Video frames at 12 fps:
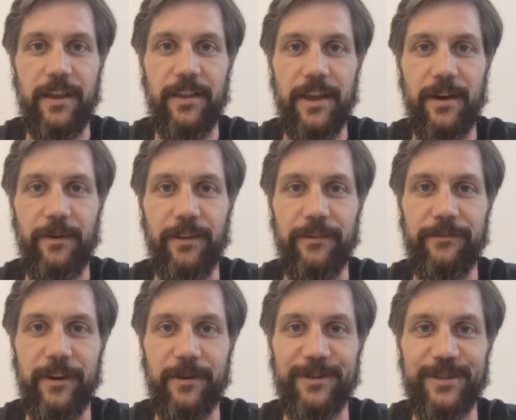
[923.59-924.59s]
are there on the
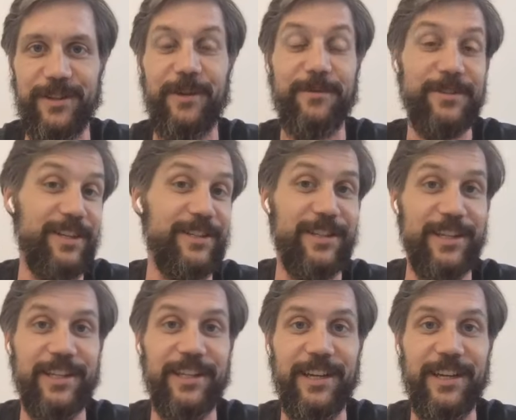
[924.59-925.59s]
phone. So that was actually